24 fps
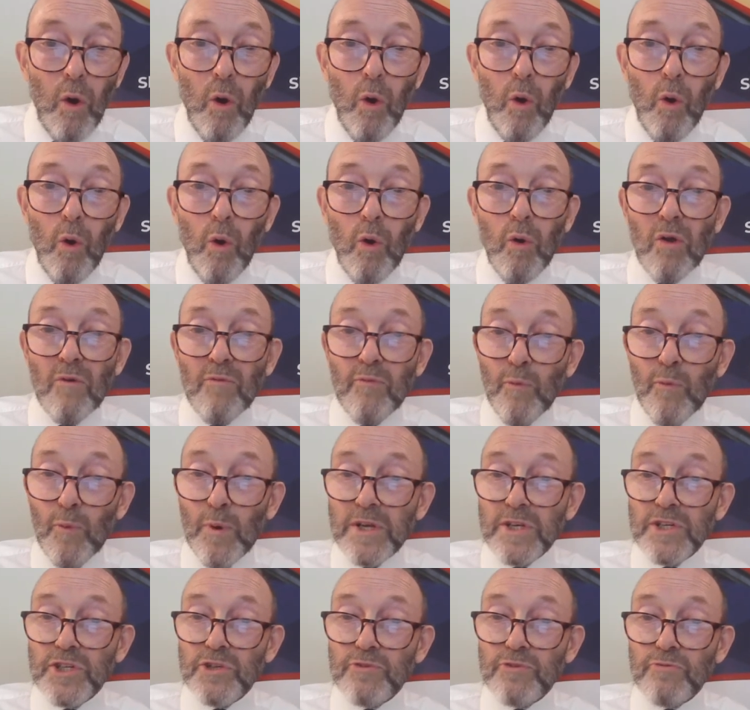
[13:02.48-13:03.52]
all of
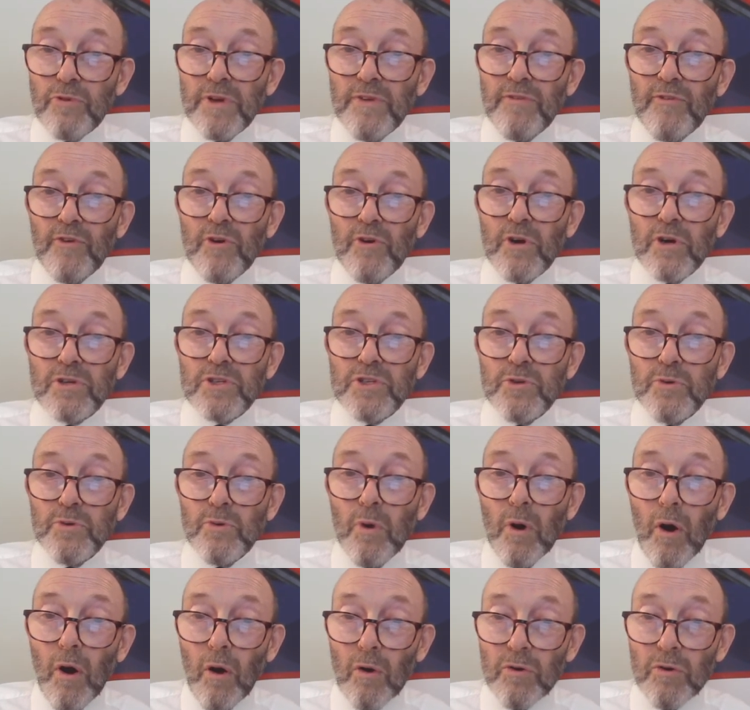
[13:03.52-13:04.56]
which refer to
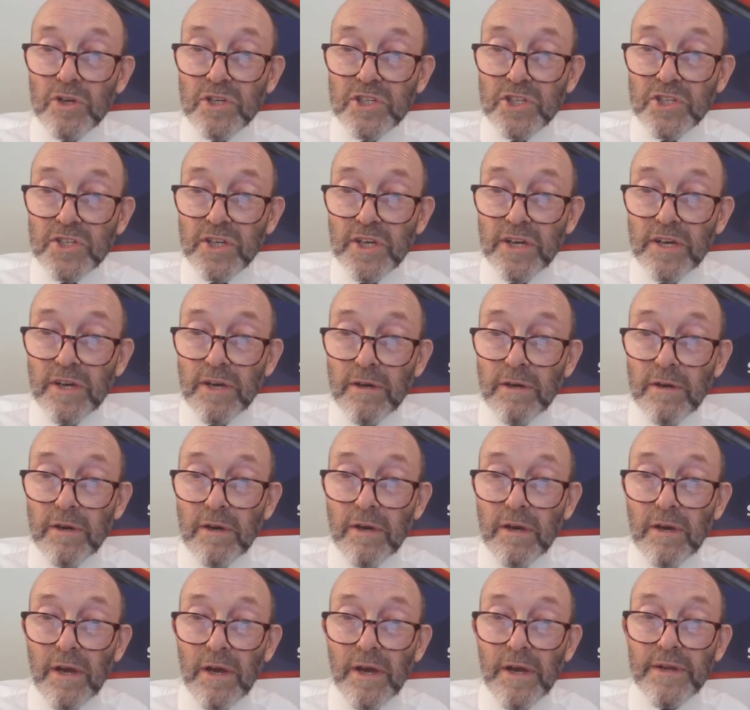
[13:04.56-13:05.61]
honesty
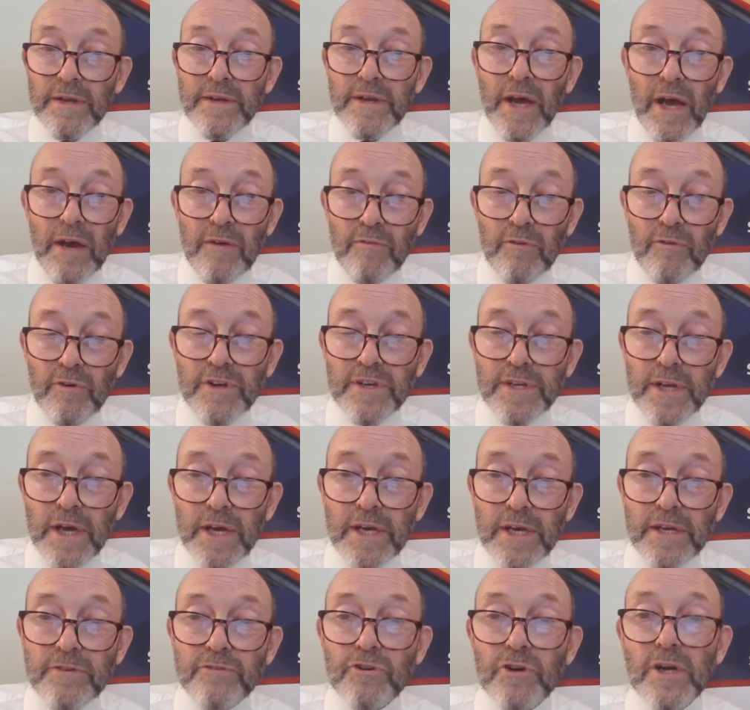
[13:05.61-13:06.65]
in
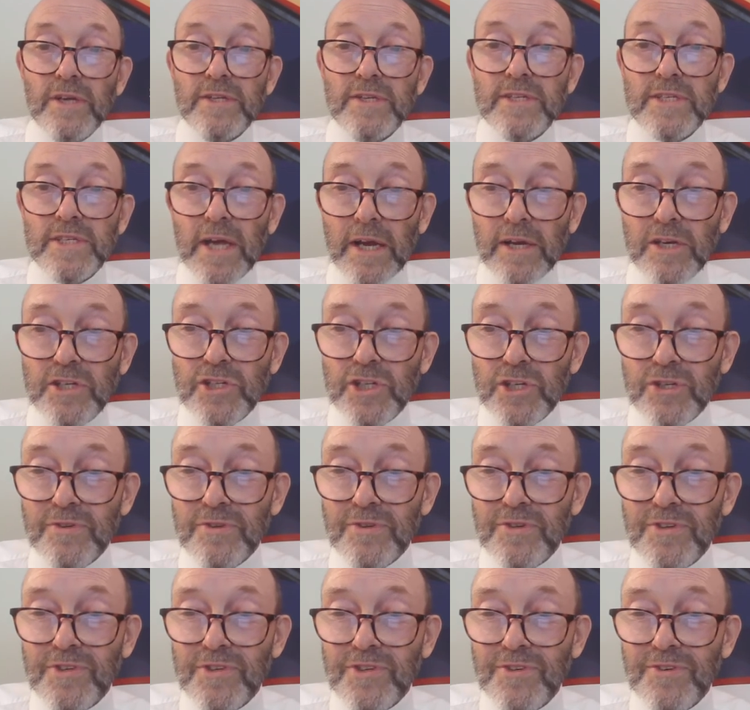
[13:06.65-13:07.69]
everyday
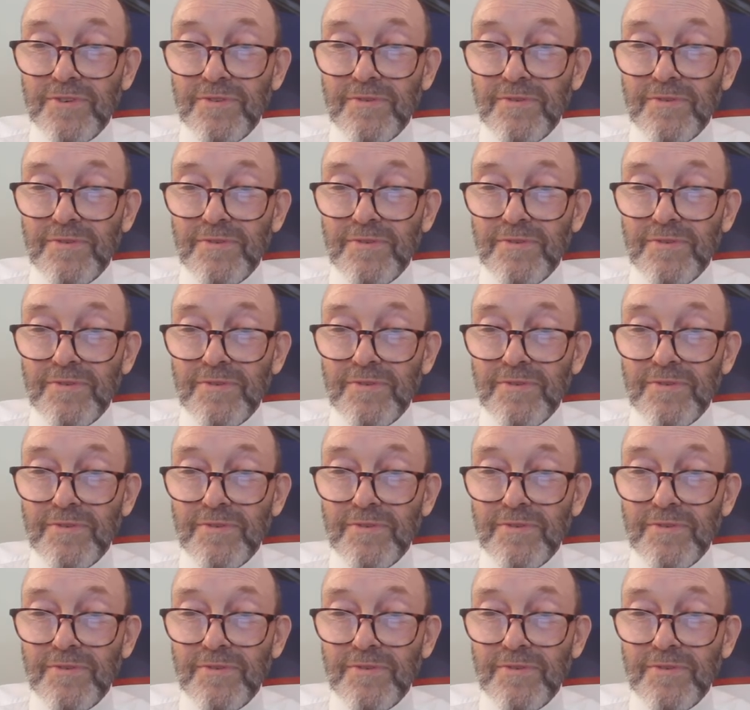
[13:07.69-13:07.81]
transactions.